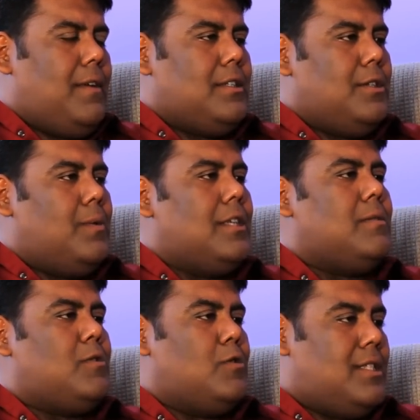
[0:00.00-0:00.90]
living
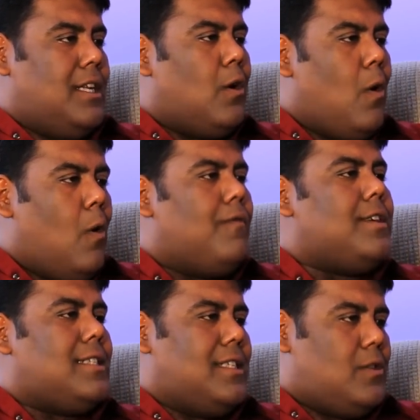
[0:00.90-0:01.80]
situation, to still go
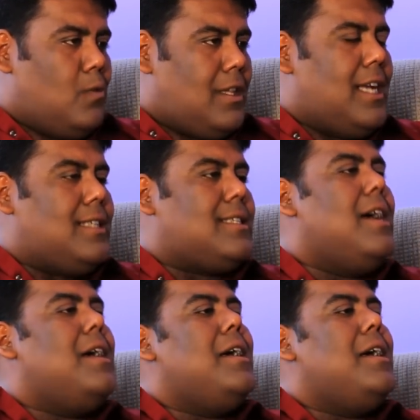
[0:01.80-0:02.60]
visit, do things,